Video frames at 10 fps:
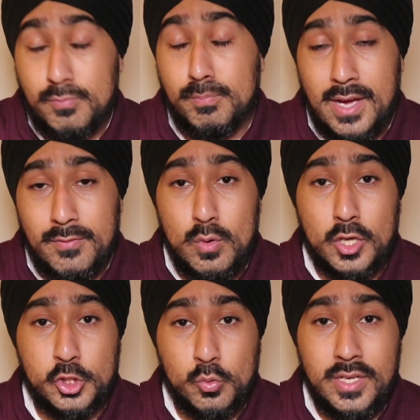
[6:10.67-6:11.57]
by a few
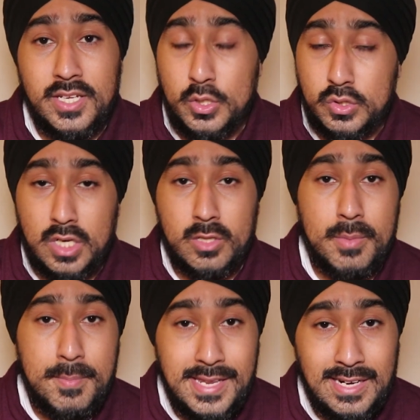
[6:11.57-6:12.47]
hundred quid, you sell them
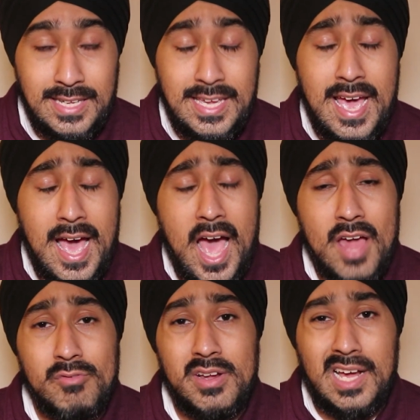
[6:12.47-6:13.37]
immediately
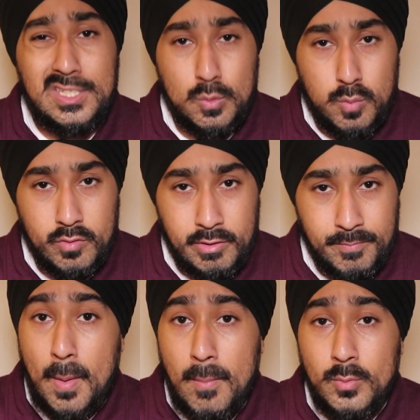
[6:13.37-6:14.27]
and realize your profit. The
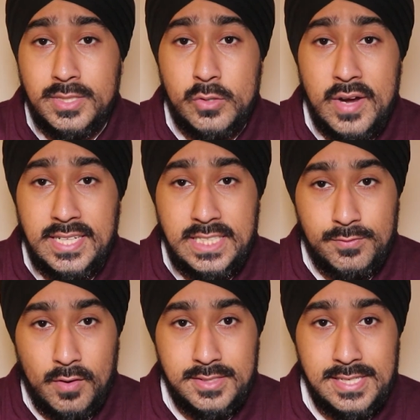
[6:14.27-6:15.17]
problem with trading these
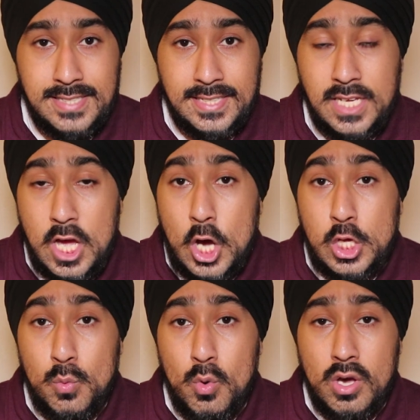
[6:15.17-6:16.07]
funds is that
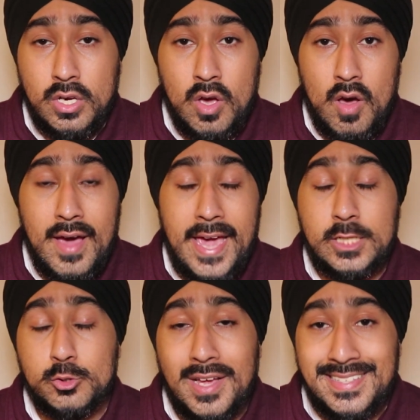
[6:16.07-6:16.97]
you will incur a
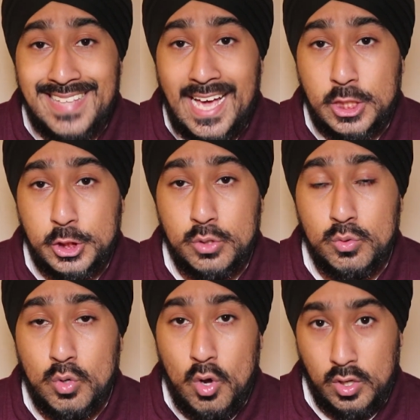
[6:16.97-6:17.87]

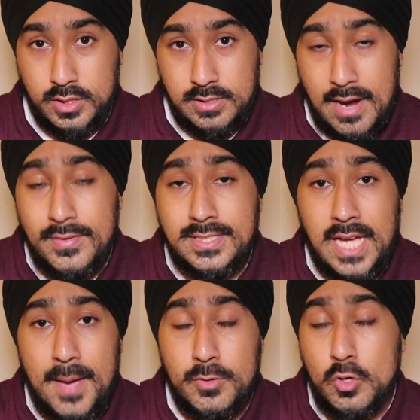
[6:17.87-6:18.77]
transactional cost every
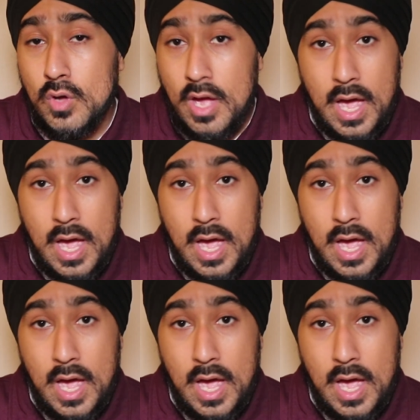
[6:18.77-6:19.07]
time you